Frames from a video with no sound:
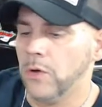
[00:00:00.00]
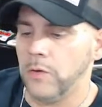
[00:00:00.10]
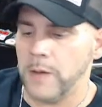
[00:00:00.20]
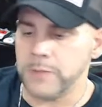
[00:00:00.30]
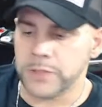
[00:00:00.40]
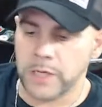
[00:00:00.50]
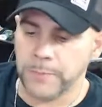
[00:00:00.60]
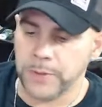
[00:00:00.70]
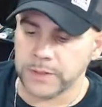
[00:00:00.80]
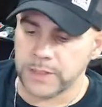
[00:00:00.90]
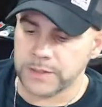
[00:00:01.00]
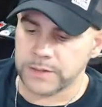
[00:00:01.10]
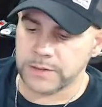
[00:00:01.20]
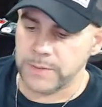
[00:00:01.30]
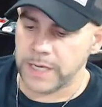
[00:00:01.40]
I'm just going to put
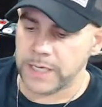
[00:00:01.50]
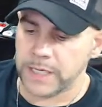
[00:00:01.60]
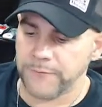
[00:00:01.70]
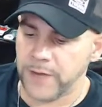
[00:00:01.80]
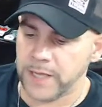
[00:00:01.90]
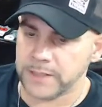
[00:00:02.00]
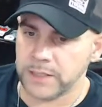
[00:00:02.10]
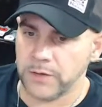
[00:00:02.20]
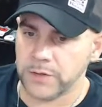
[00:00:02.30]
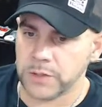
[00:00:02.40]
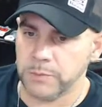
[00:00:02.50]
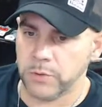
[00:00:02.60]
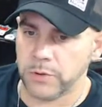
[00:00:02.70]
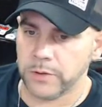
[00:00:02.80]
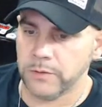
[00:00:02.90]
this, I'm not going to get fancy on this
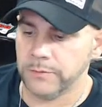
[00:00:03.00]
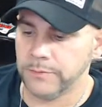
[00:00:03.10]
board.